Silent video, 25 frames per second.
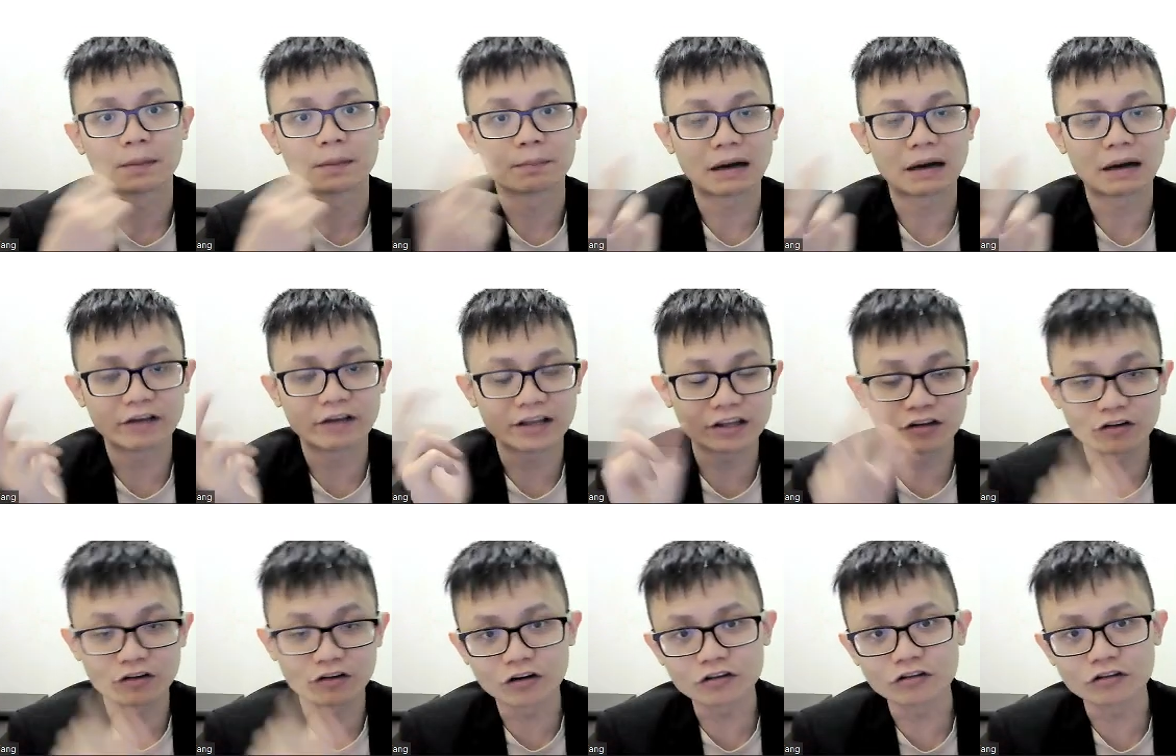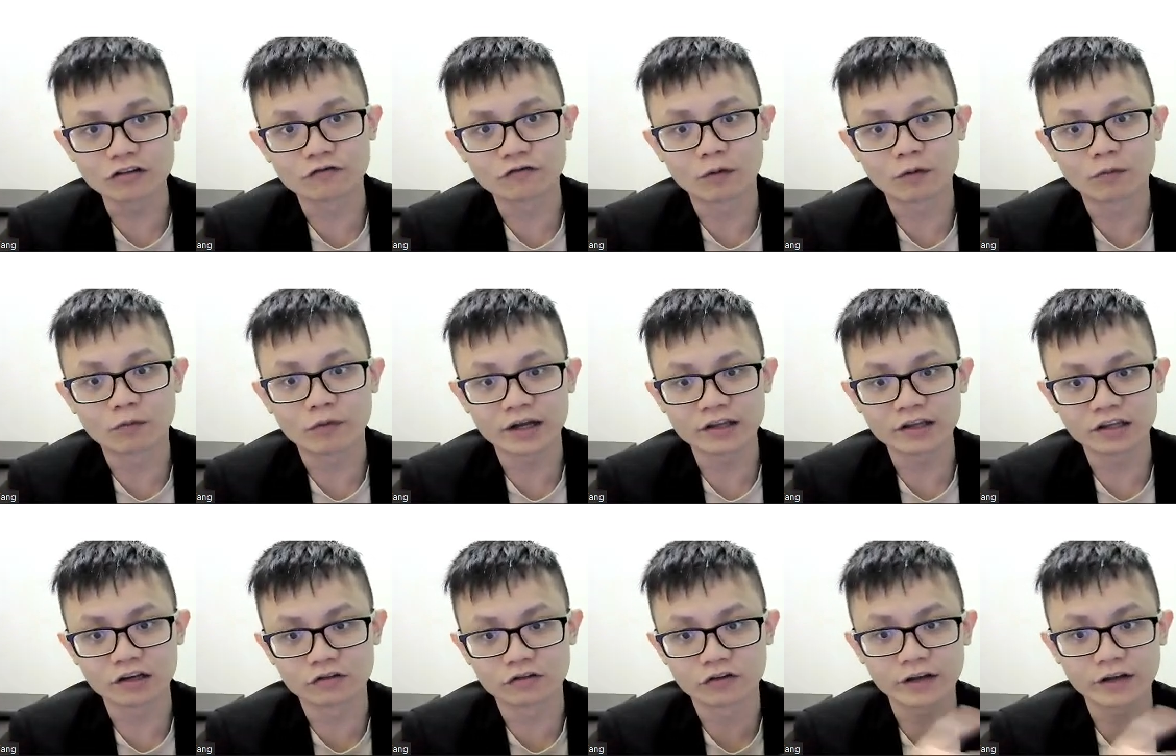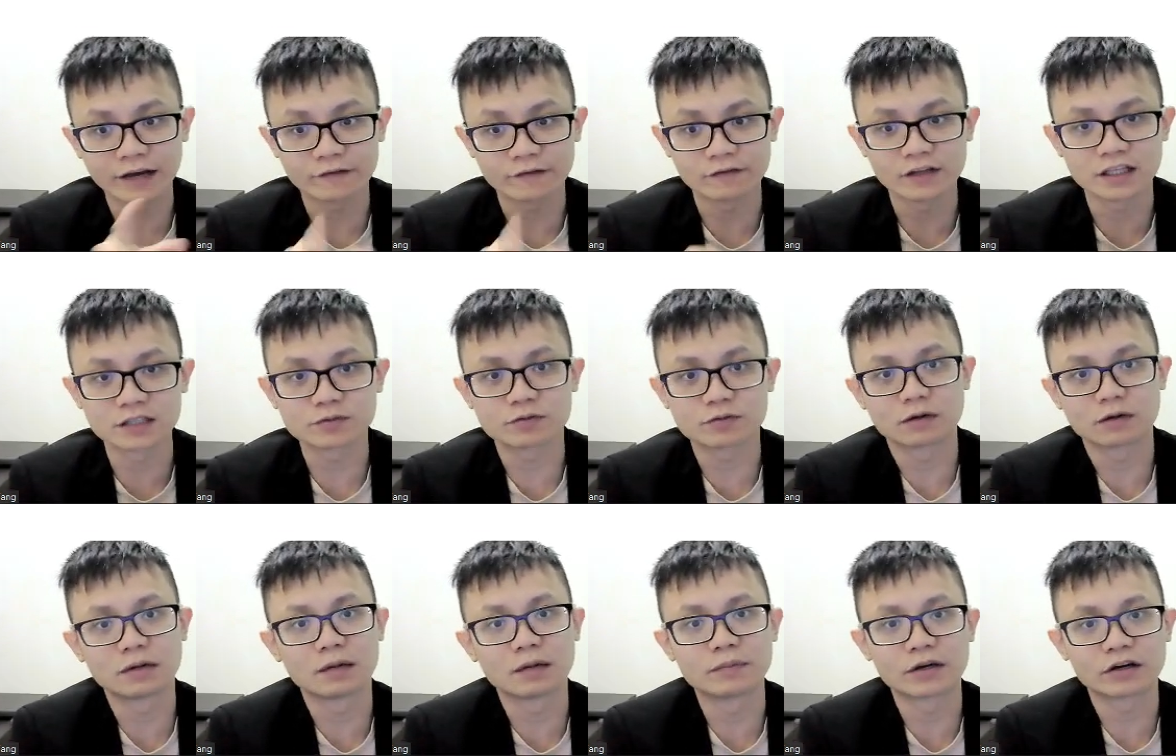But when you go to Form 1, you don't have this
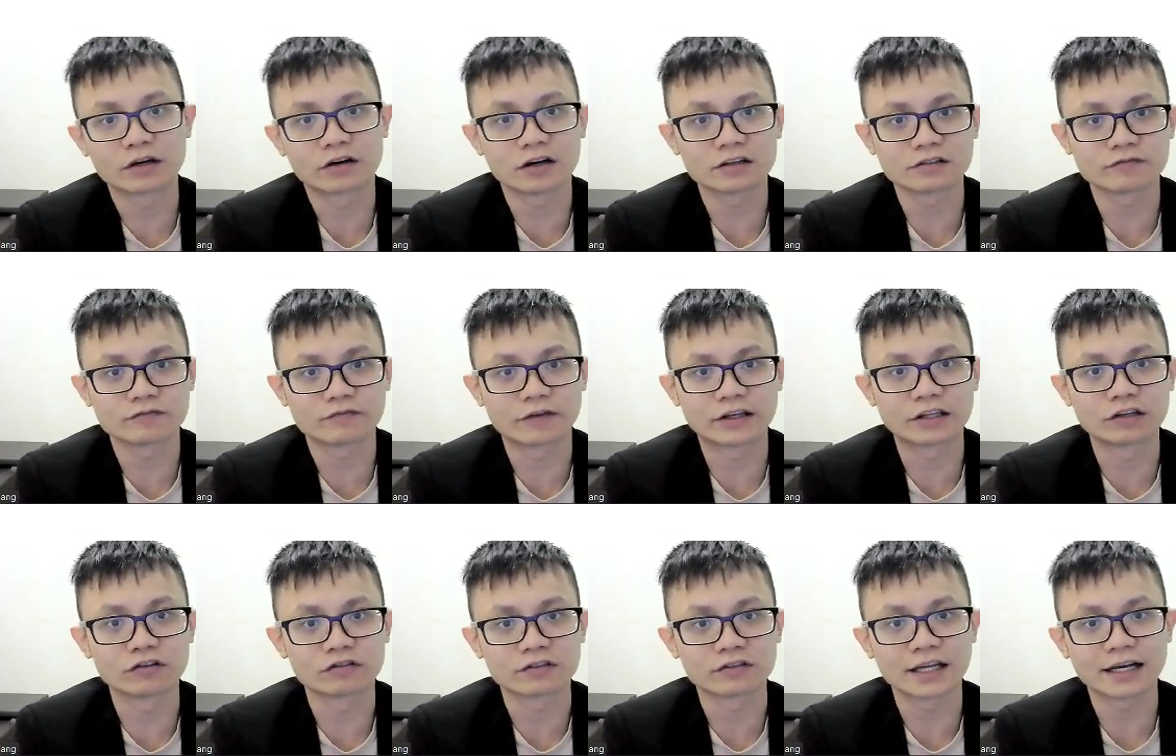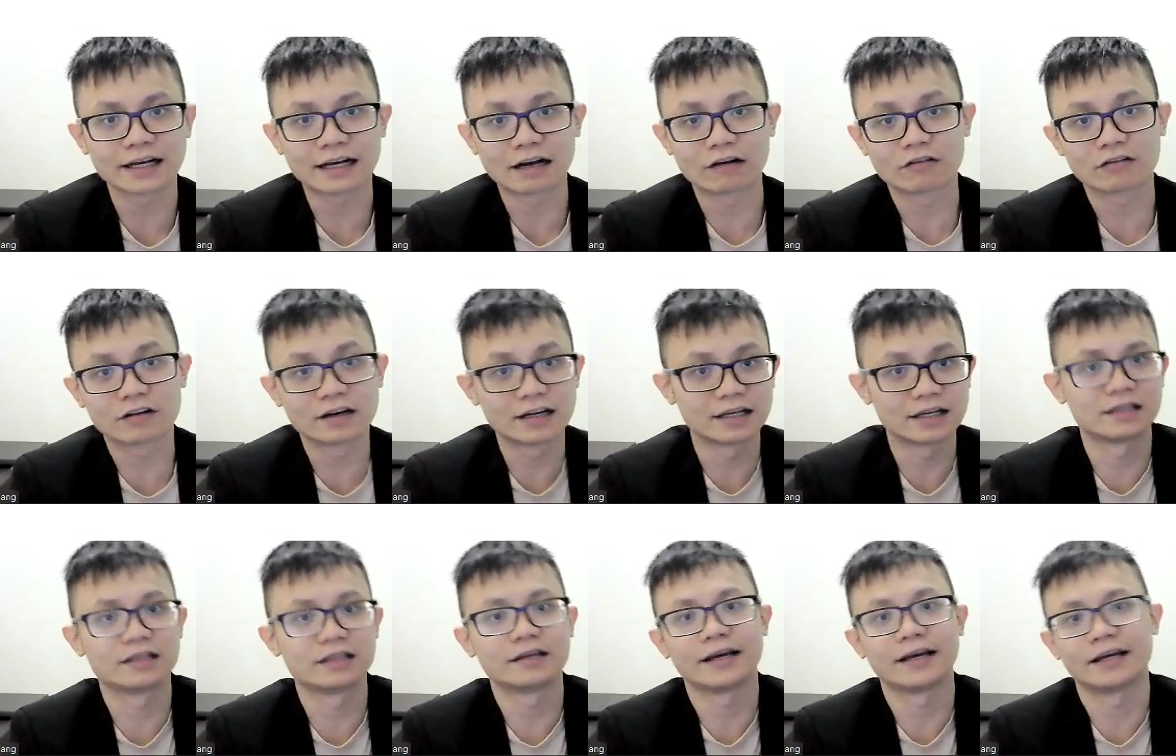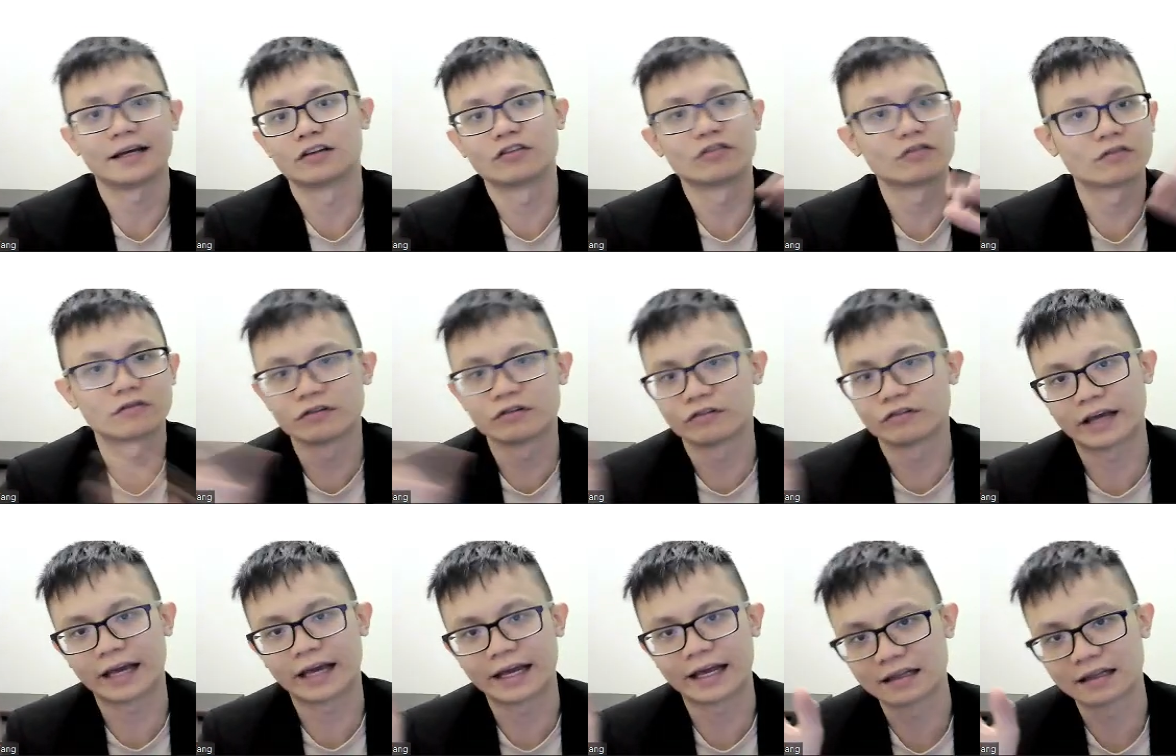problem because when you take calculator and do,
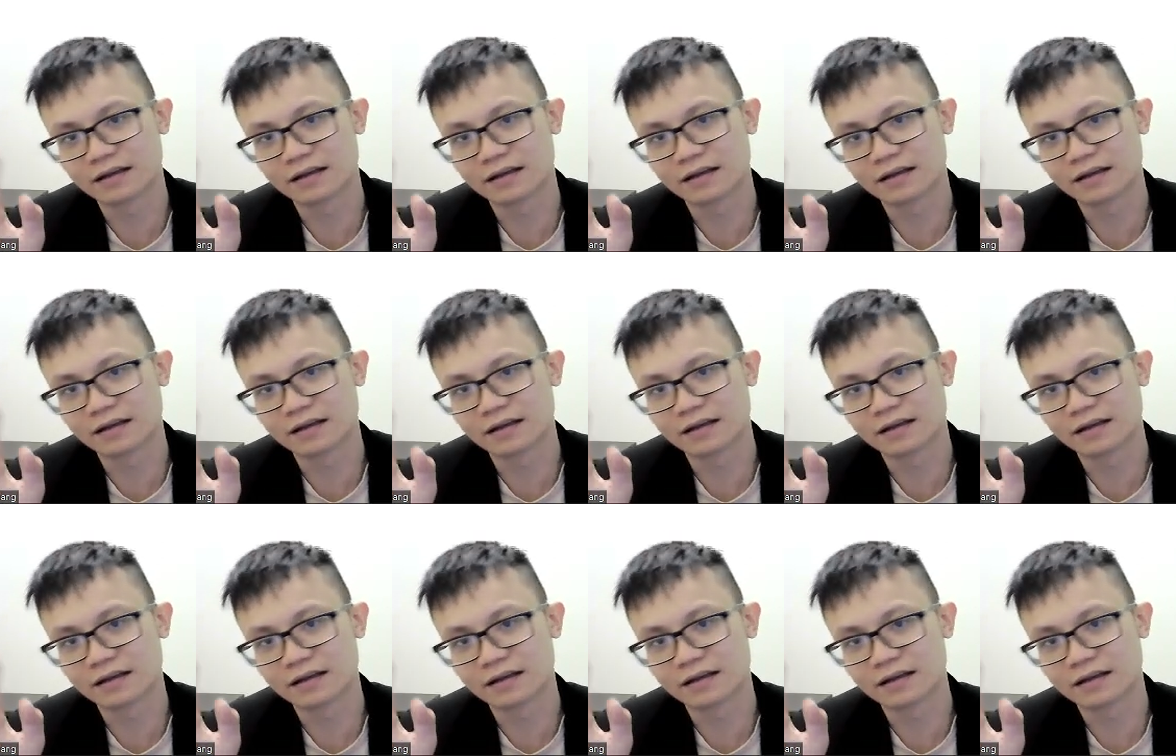you can,